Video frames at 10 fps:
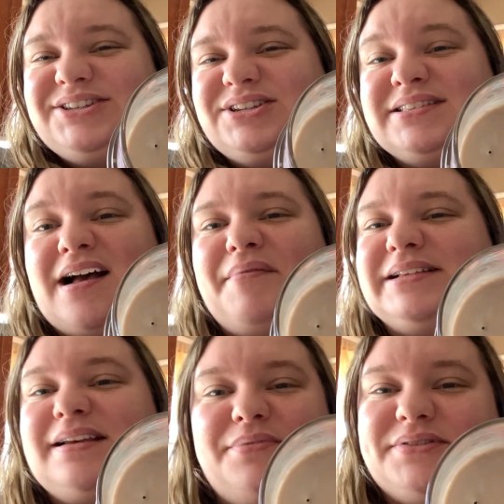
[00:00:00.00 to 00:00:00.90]
it's just not my
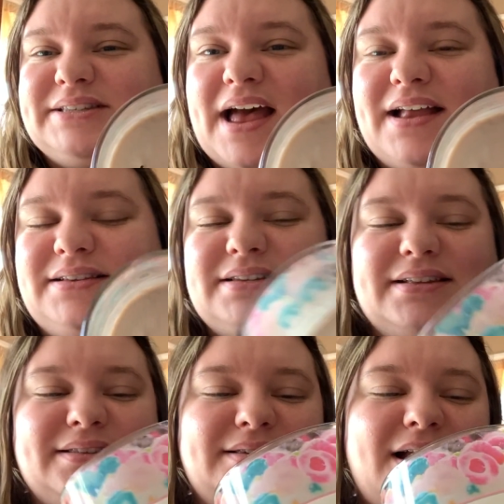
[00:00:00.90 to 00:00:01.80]
type of scent.
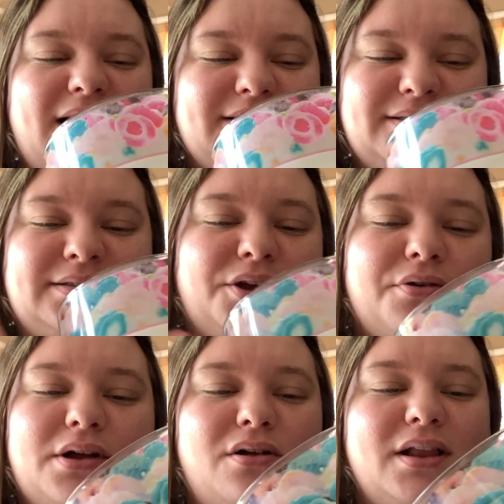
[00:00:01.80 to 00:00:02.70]
It's not
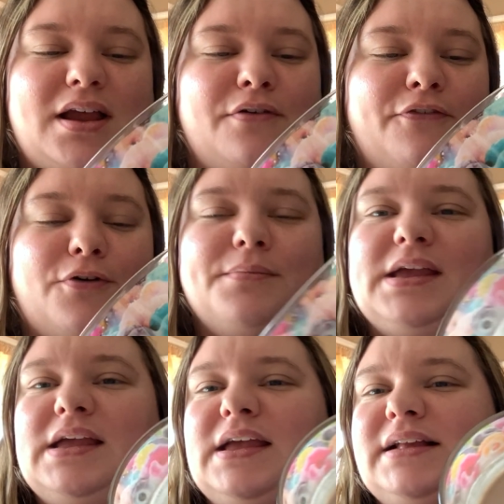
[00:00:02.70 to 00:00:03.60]
cereal enough for
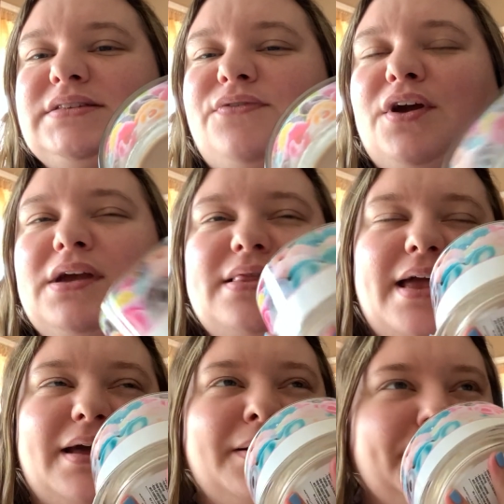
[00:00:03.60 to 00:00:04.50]
me. It's very
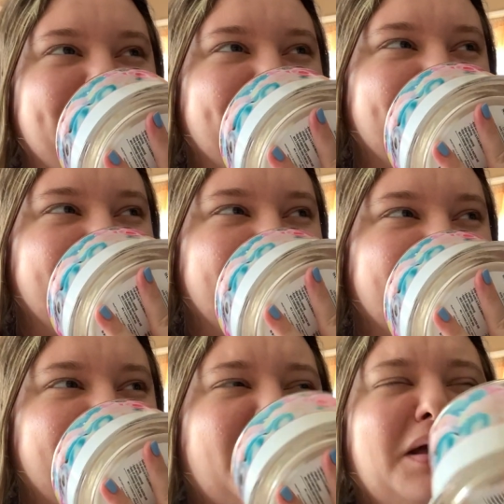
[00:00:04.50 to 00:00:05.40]
like,
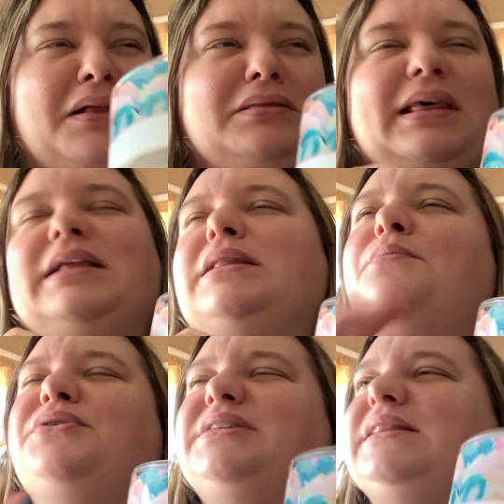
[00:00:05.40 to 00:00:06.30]
like
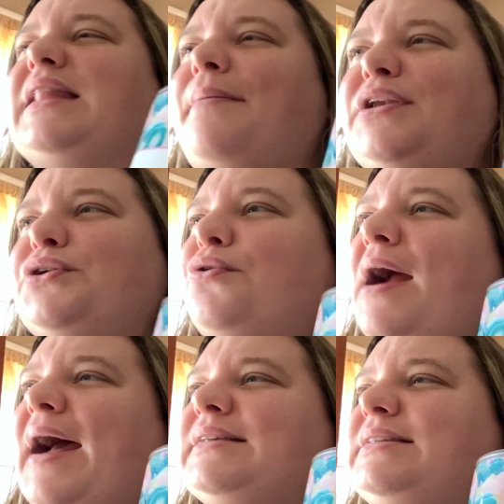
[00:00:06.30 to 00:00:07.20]
almost
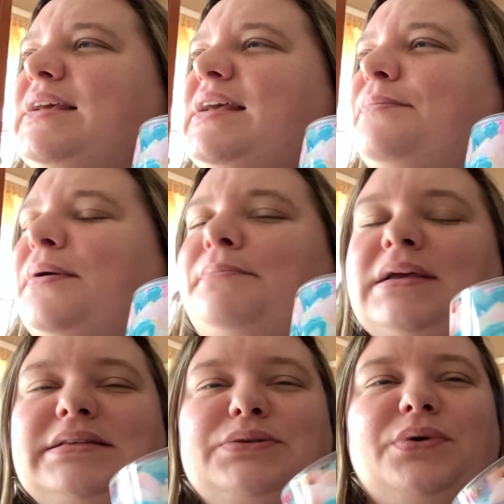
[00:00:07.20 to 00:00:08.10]
lemongrassy, but
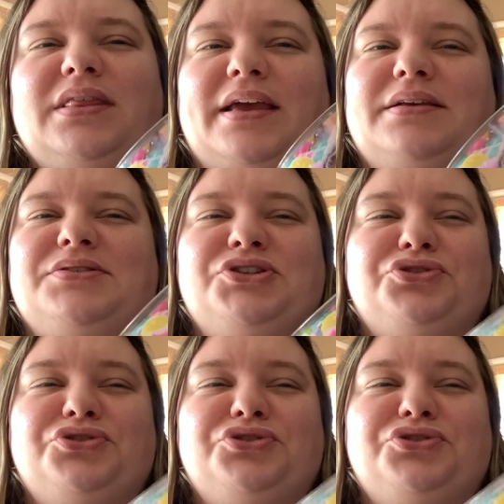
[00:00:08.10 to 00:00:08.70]
mixed with like